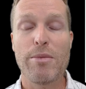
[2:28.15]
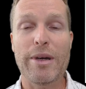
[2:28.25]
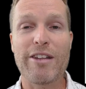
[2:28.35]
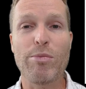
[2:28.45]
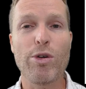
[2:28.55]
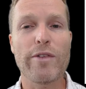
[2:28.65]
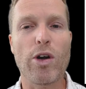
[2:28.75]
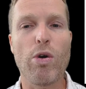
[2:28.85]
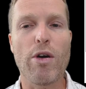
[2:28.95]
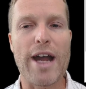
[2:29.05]
but it's more of a
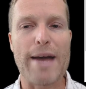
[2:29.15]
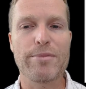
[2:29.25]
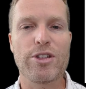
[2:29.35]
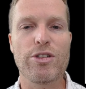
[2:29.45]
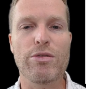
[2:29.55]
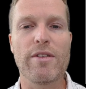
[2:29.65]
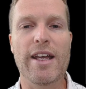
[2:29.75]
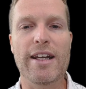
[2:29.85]
core aptitude than